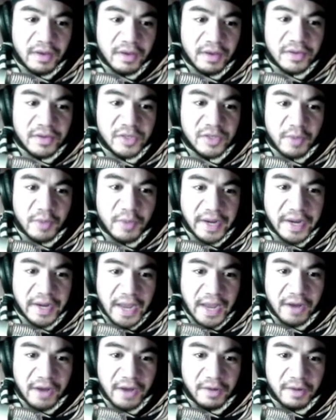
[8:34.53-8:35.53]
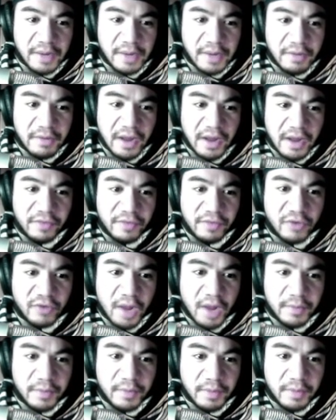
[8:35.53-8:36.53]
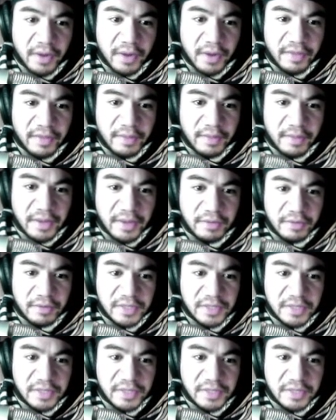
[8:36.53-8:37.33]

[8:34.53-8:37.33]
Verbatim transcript: So mine anger and my wrath dropped upon them, and was